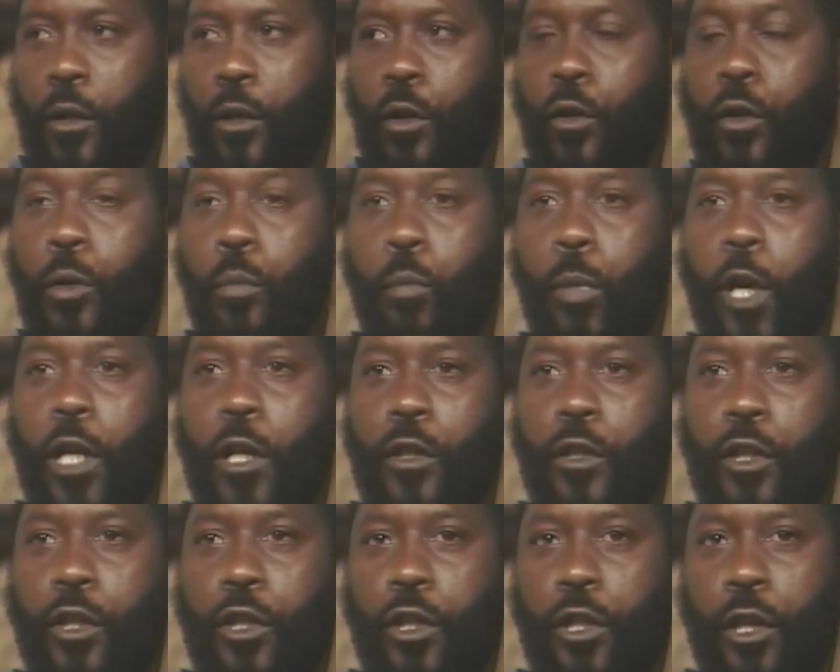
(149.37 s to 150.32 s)
Now the
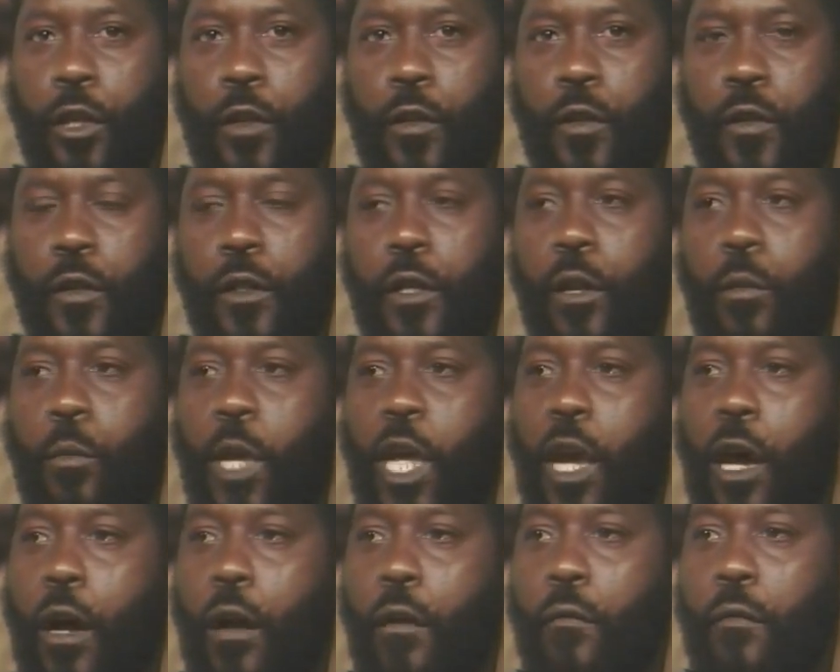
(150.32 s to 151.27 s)
politicians, they
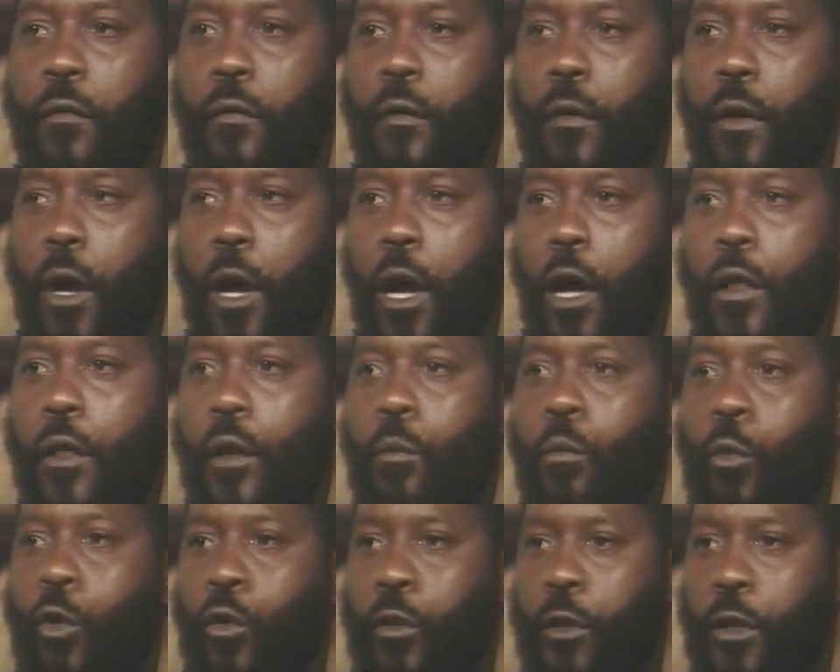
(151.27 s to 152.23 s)
may have other
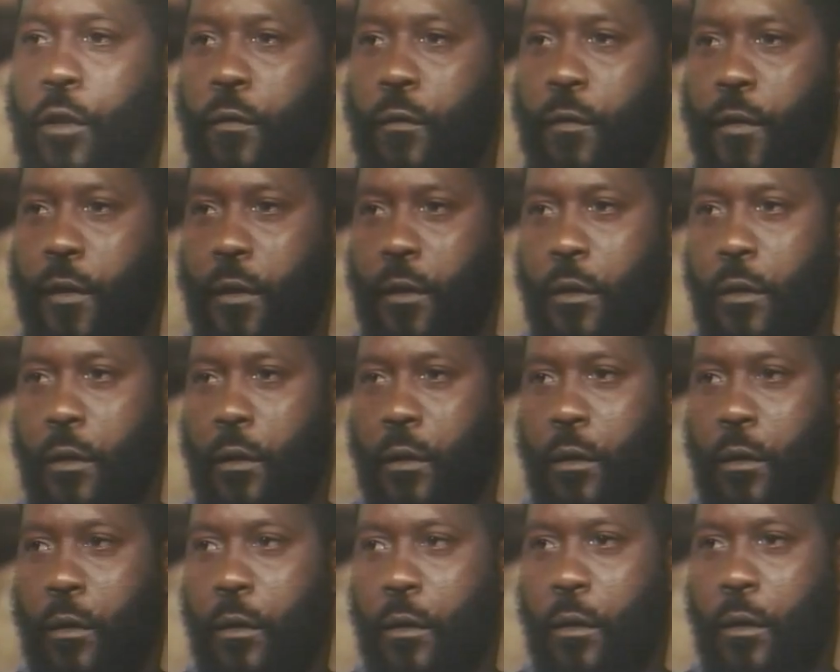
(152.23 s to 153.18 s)
motives,
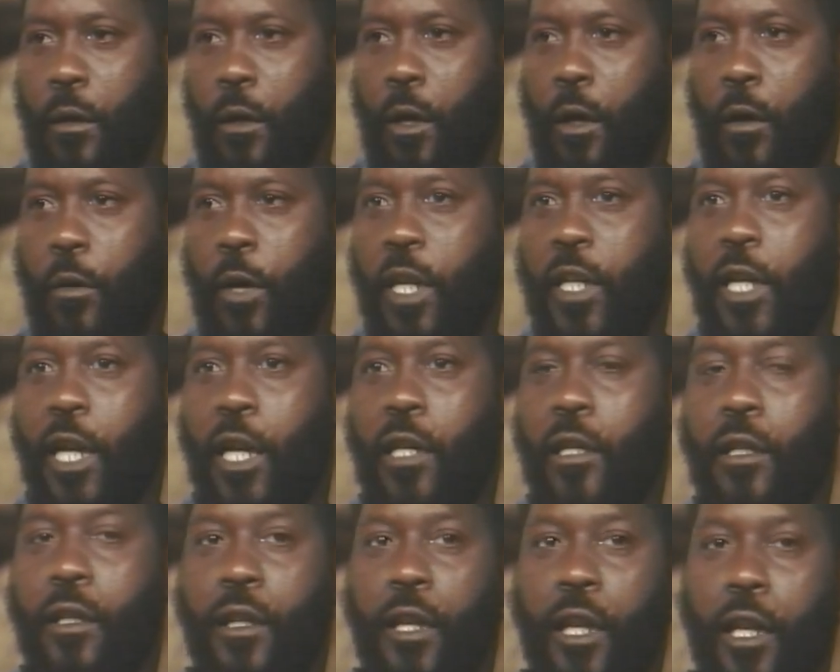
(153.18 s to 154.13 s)
all right,
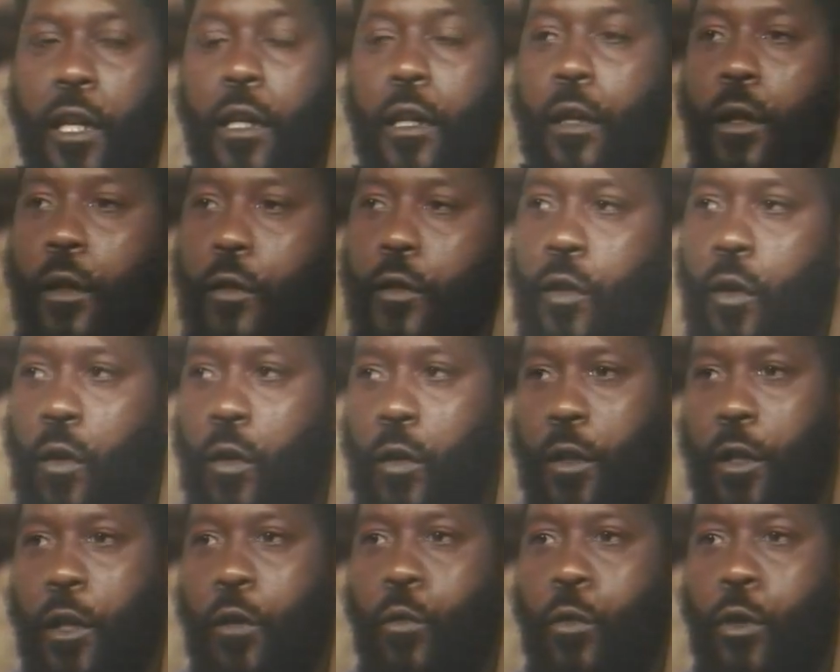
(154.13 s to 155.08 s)
and they
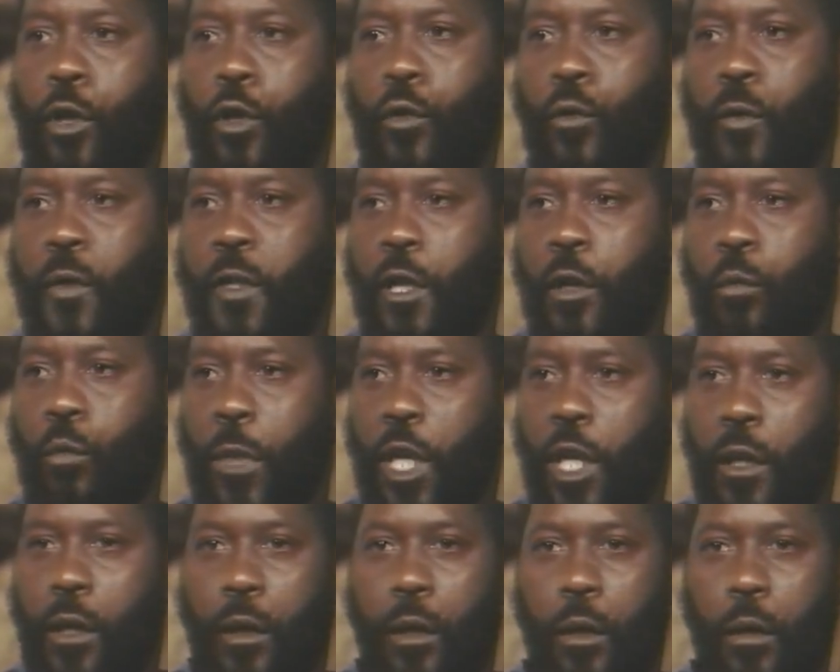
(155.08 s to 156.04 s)
thought they were using
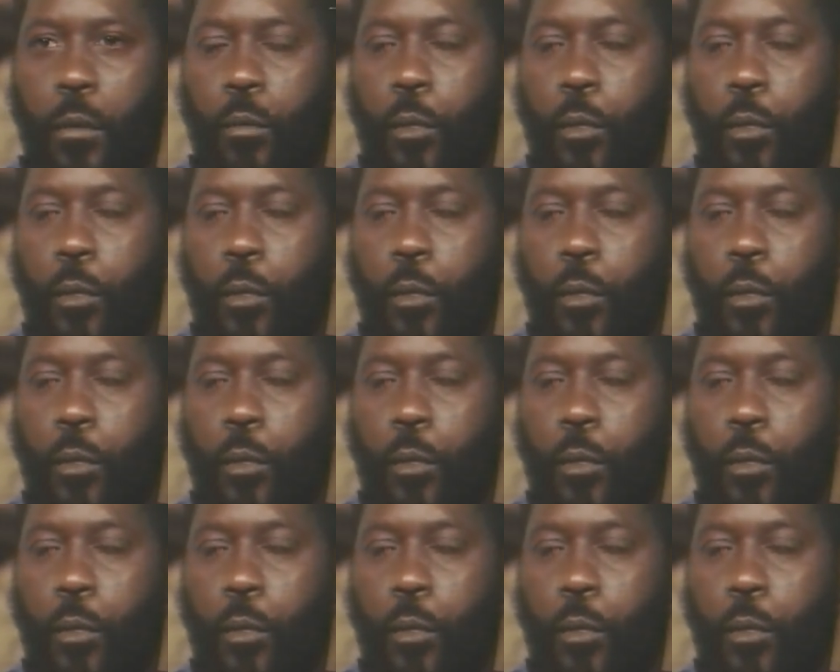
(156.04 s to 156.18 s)
me.